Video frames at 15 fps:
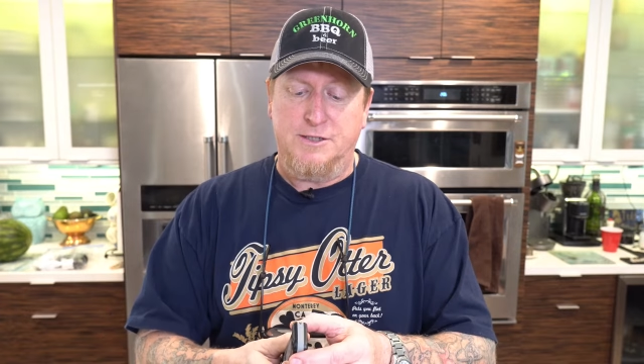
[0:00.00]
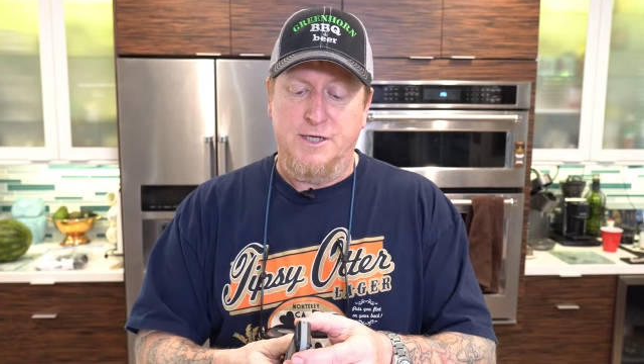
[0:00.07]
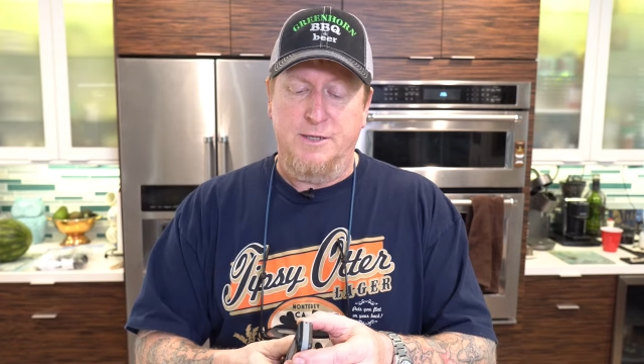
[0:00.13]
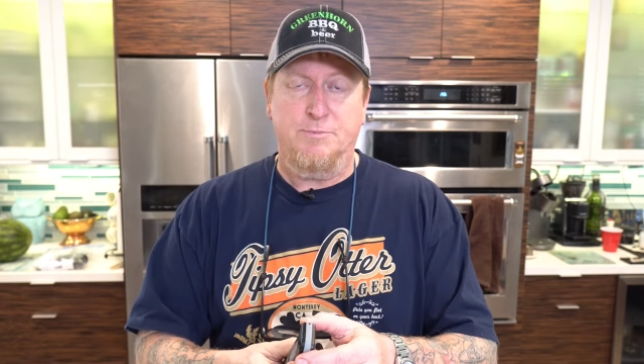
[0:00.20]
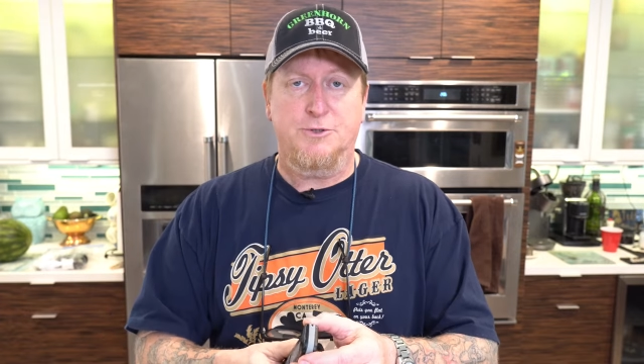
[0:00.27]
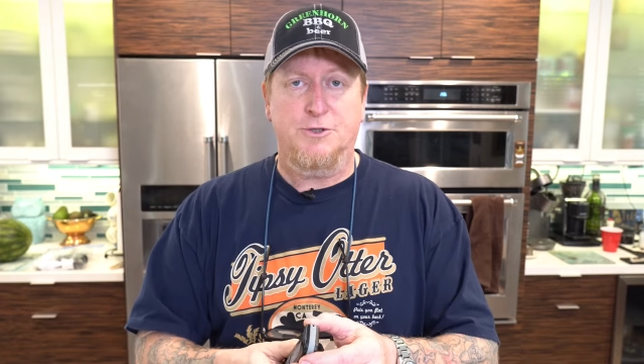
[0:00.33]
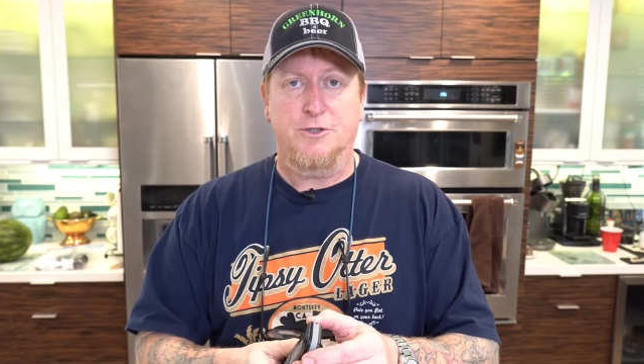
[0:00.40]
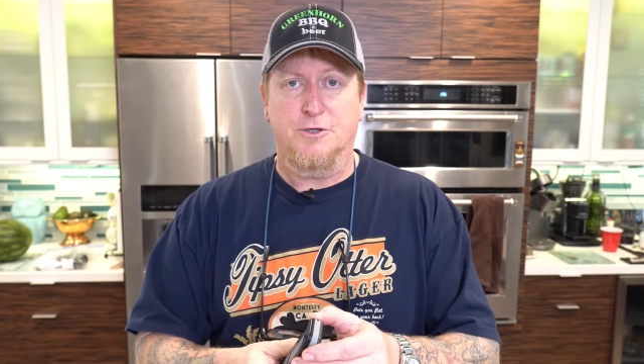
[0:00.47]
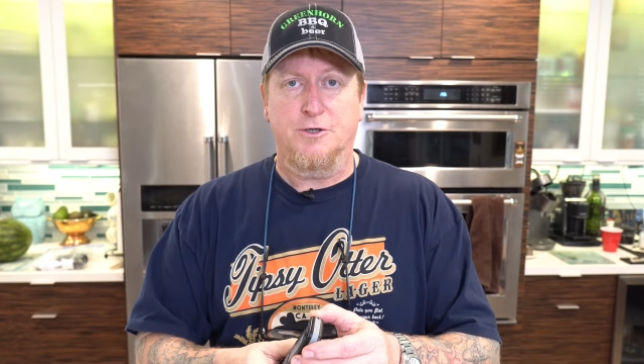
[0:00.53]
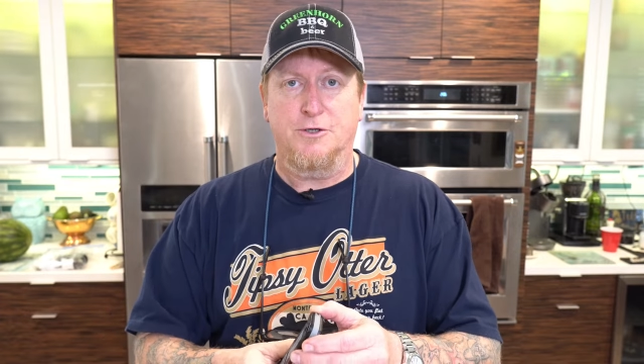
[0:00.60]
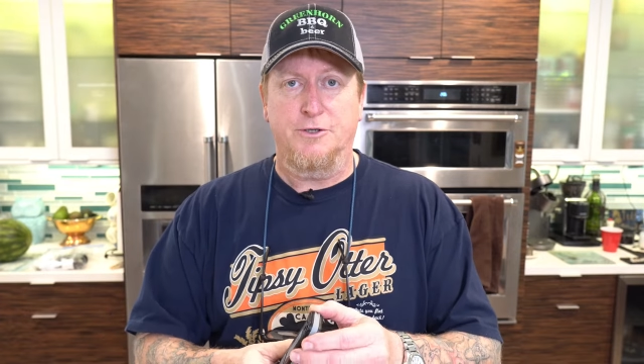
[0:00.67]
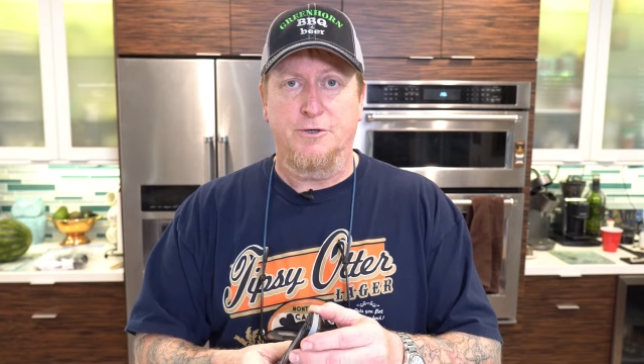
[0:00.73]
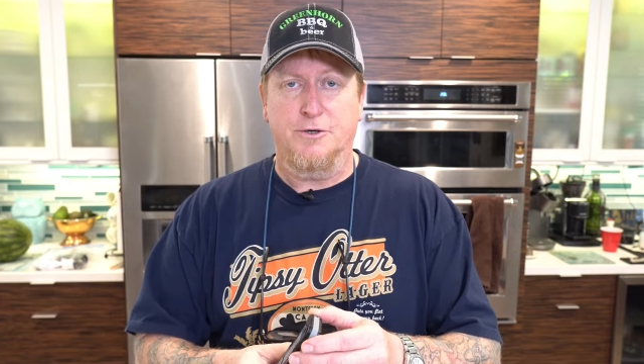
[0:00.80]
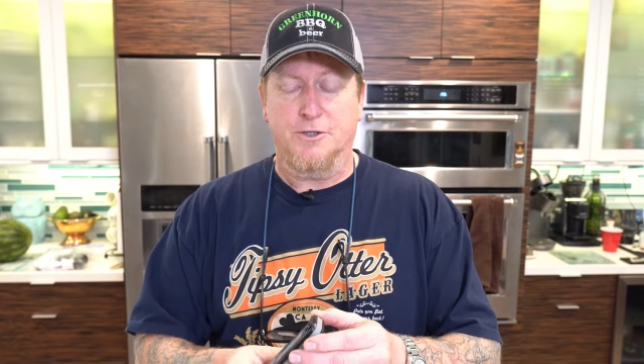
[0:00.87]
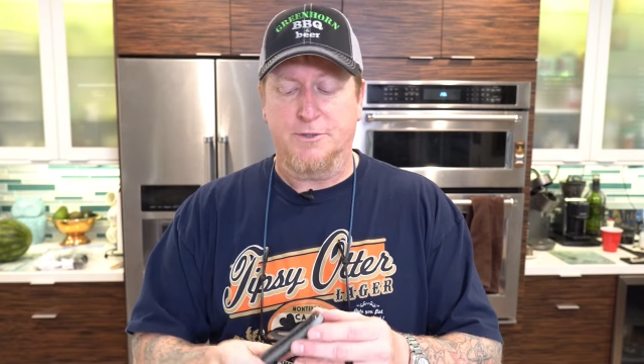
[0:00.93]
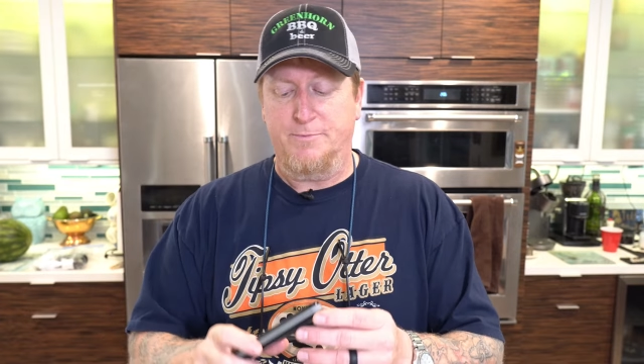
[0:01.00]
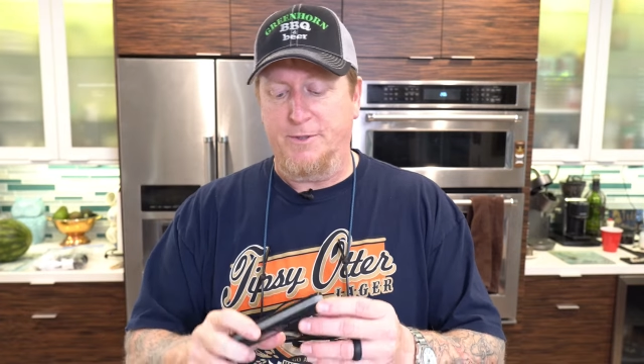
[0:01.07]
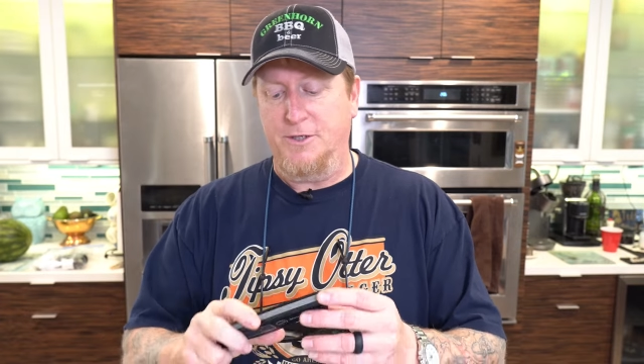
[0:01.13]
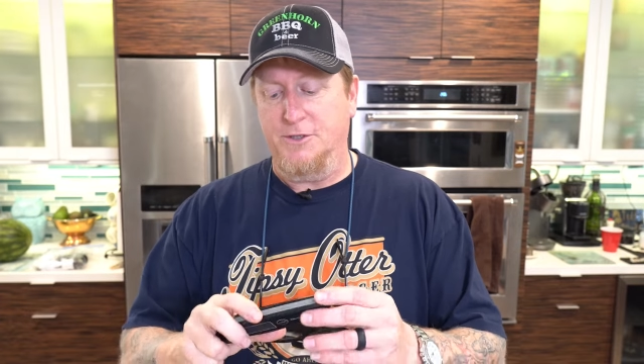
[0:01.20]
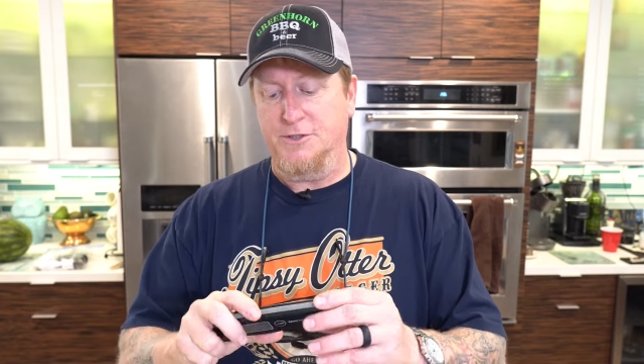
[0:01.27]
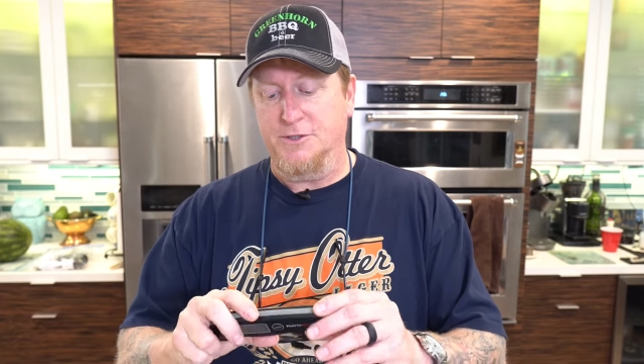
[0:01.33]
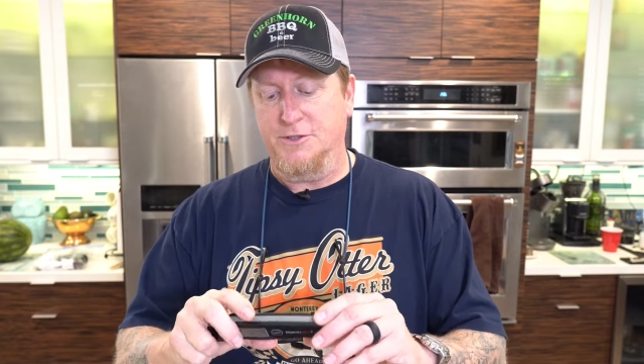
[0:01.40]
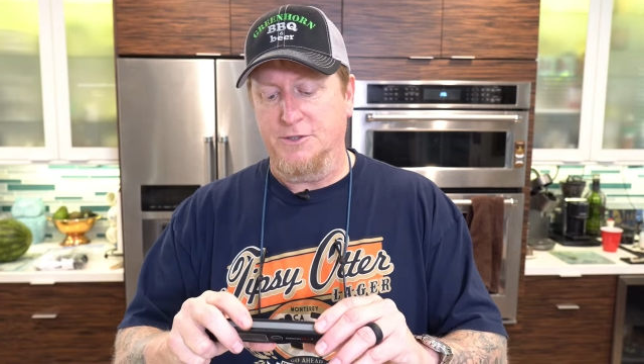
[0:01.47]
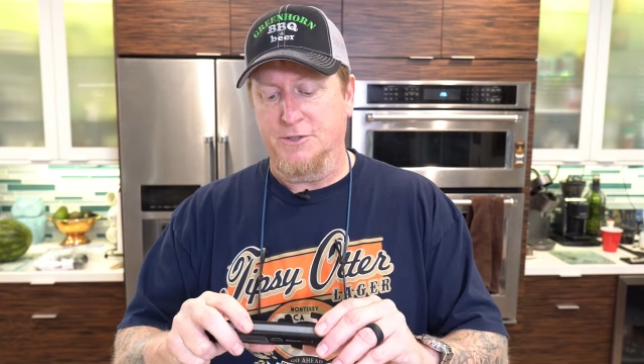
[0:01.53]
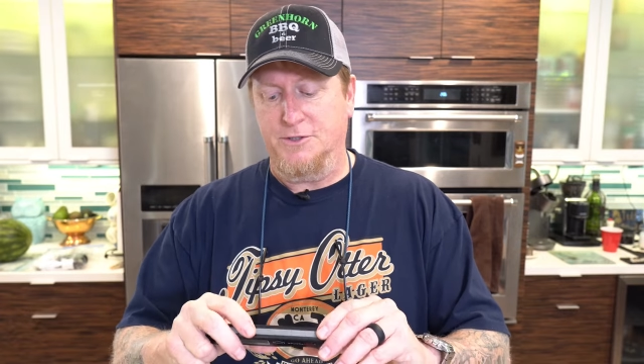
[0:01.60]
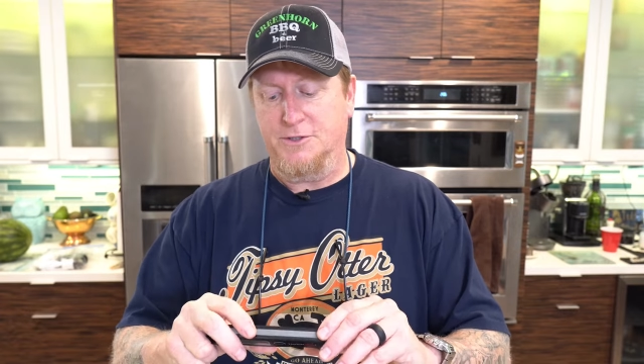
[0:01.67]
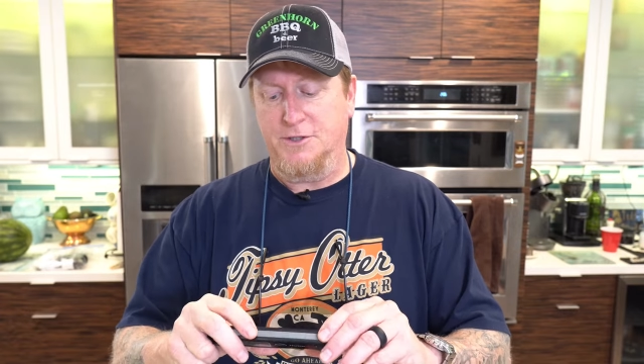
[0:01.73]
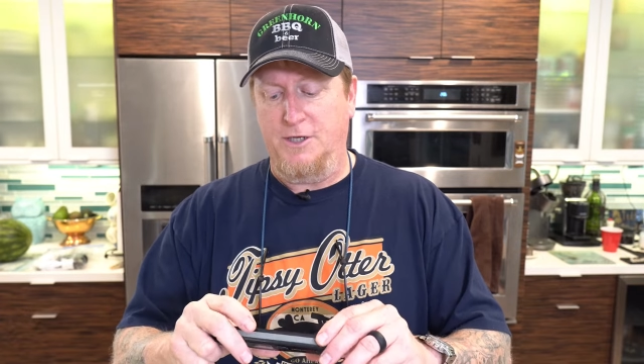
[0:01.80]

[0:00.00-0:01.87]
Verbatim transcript: temperature and your experiences.